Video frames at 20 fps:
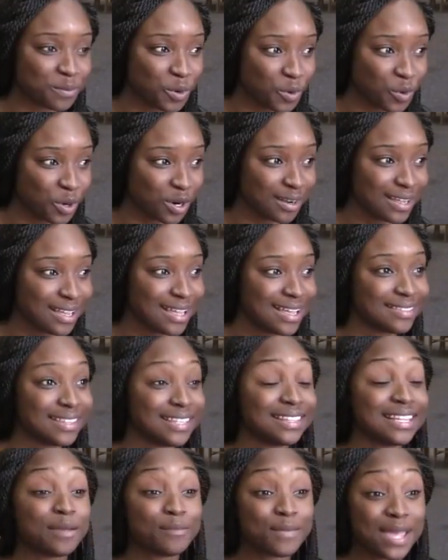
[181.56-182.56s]
more
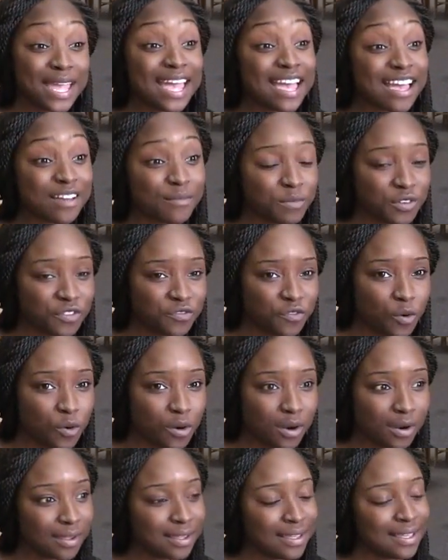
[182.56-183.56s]
than they may have
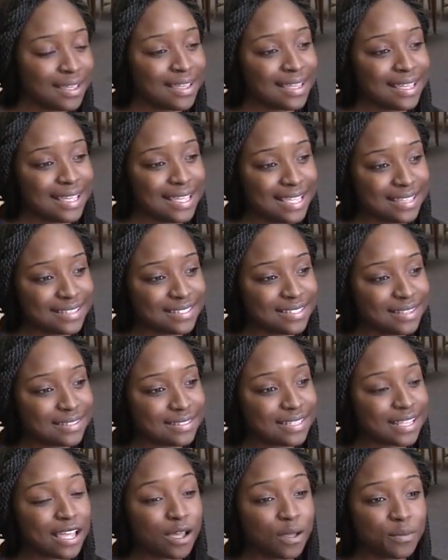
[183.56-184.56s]
before, is
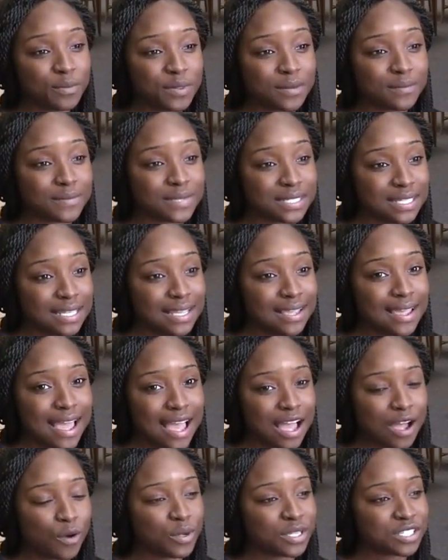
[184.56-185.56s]
just to help them see
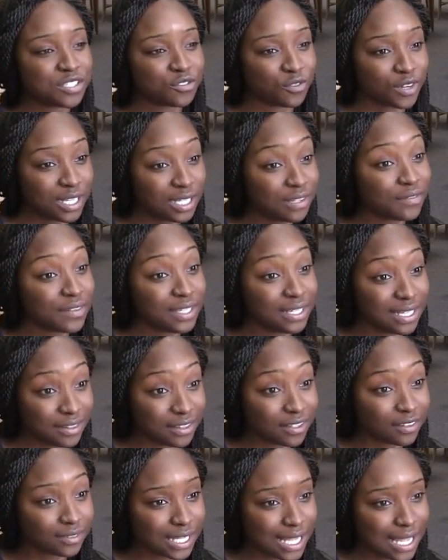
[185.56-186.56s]
how it's relevant
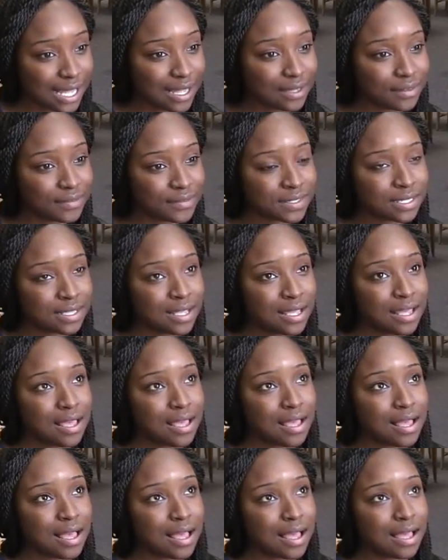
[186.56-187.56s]
in their lives.
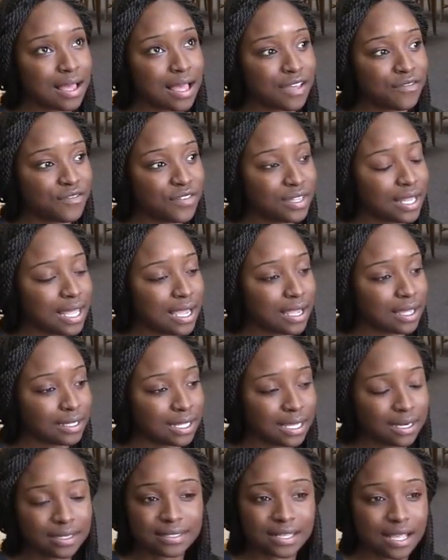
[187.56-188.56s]
I feel like a
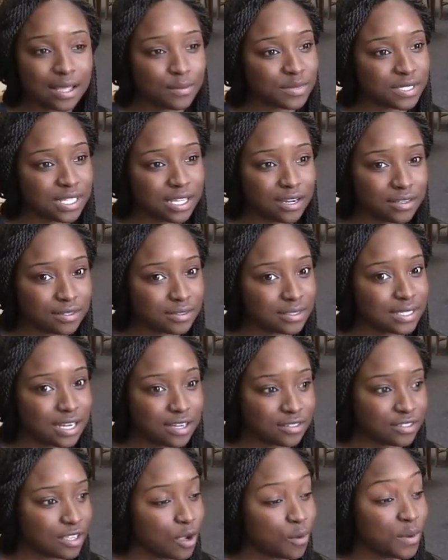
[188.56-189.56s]
lot of times
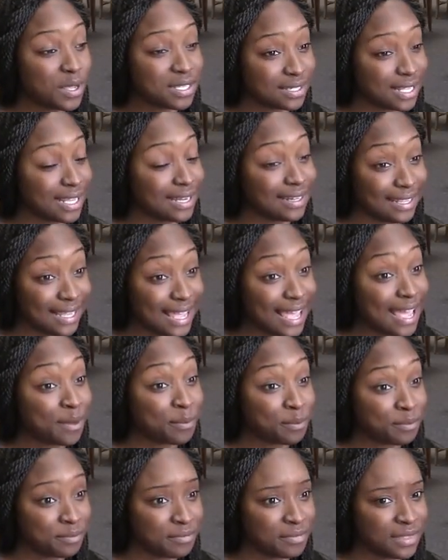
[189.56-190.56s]
there's always that
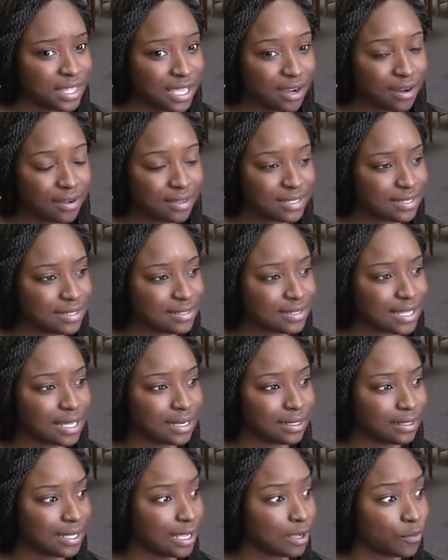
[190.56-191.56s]
gap there. It's just
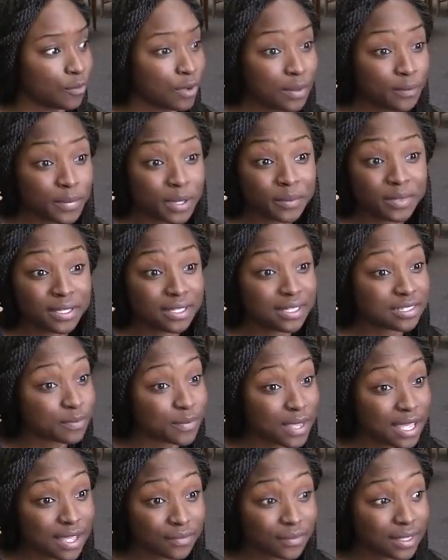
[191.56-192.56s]
kind of like, well, I'm in this
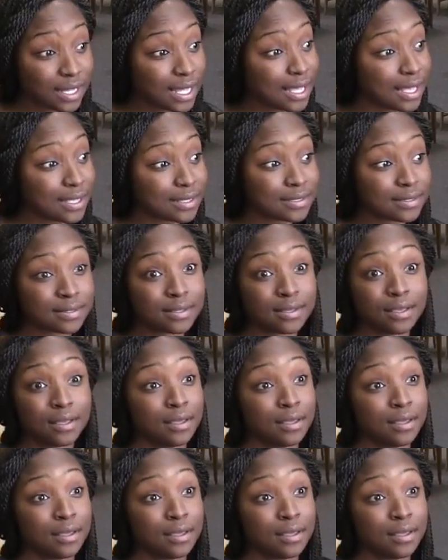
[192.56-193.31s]
math class.